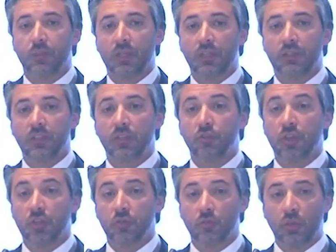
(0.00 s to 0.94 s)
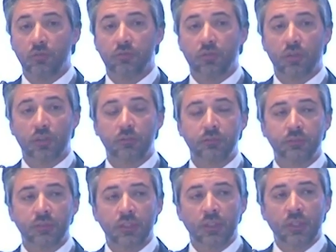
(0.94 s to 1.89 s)
at the Education World Forum,
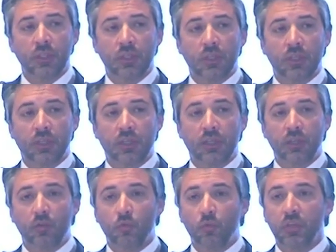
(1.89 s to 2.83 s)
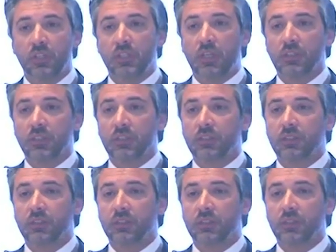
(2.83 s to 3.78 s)
we started
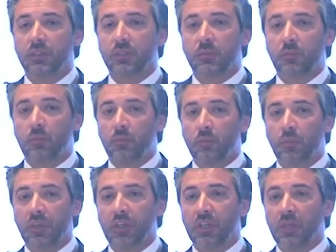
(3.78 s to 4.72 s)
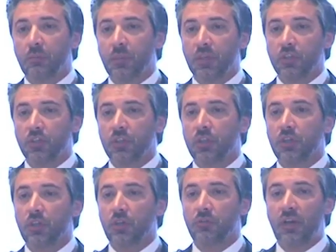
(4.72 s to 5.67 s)
bringing a picture
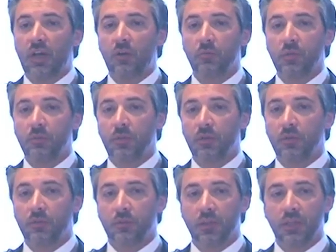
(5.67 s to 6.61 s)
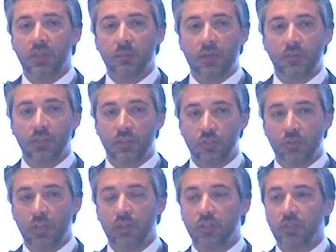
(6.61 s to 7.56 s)
of how people think about
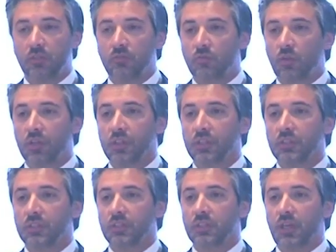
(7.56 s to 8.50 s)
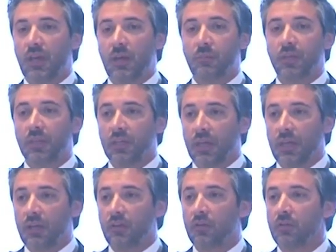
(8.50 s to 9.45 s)
education, what is happening
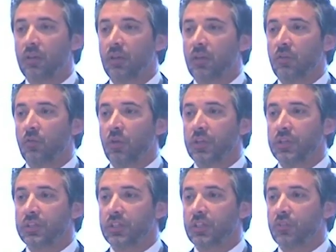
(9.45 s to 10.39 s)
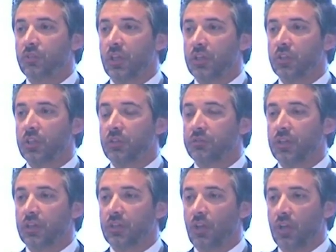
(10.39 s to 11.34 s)
now, what is the introduction of
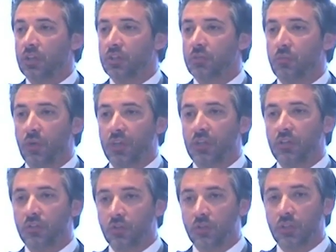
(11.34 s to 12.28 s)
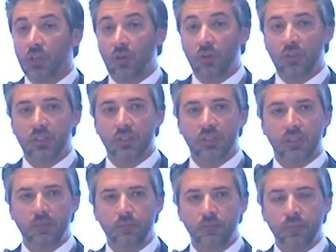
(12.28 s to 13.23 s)
technology bringing to the whole
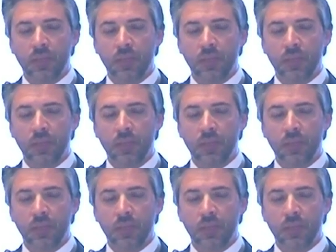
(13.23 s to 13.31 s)
system.